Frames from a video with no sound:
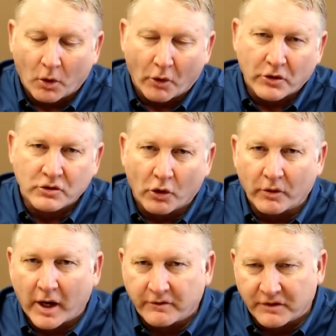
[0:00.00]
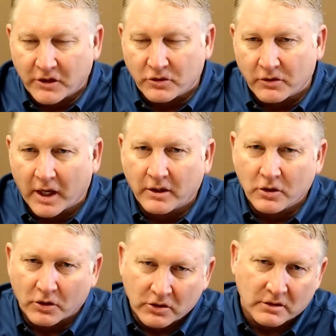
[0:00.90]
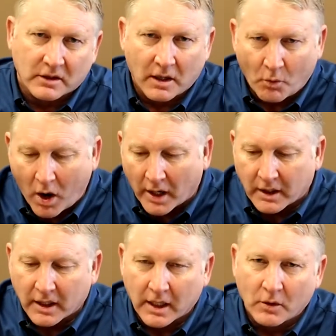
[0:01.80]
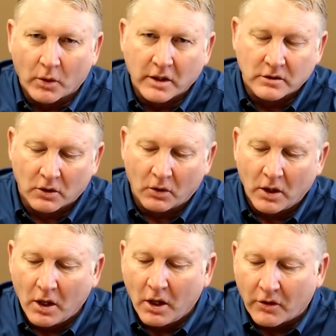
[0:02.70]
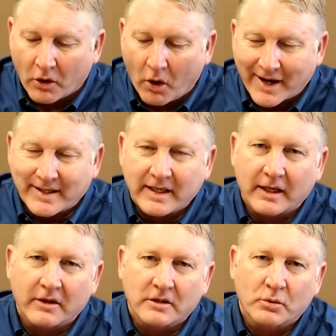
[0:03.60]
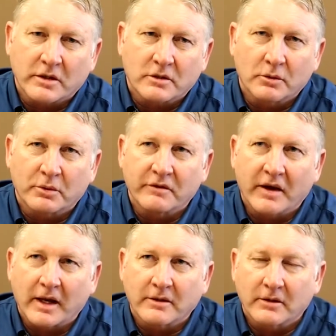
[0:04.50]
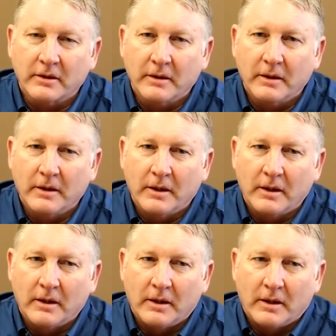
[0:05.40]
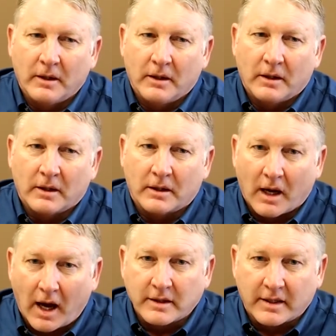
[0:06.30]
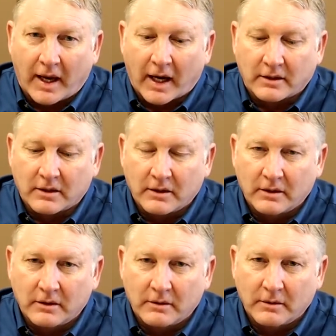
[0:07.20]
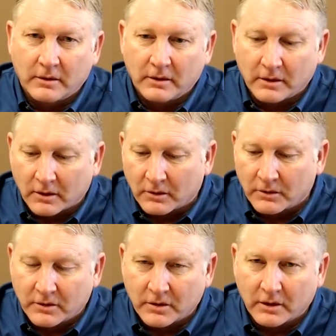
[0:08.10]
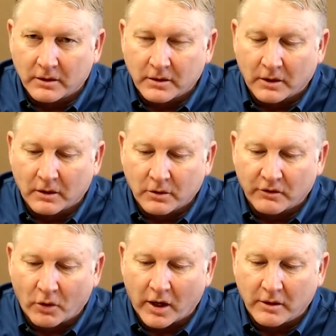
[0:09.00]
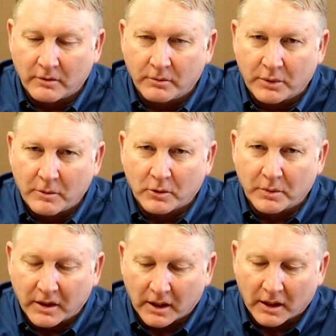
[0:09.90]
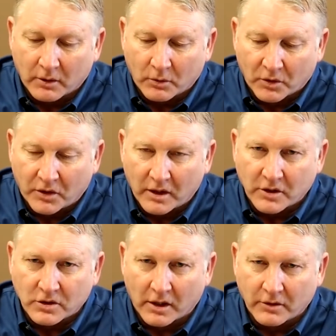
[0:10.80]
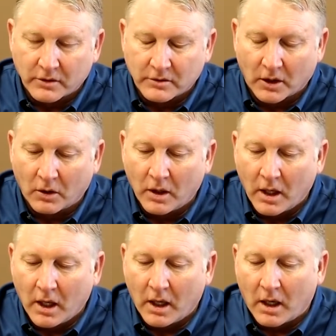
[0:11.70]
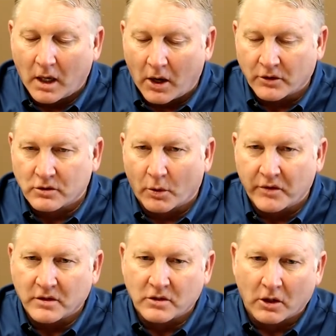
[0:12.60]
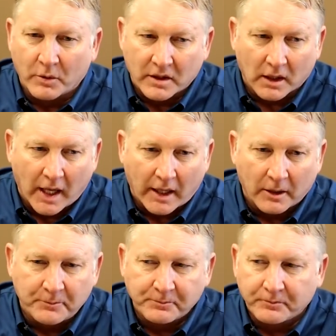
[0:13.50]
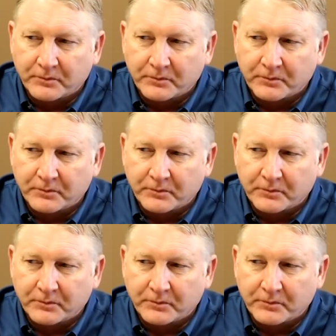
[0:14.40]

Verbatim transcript: or there's an override feature that you can just come walk in anyway. So the whole idea of this was to prevent contact, you know, to, to, to avoid people being within each other. So also when this started, we did a lot of,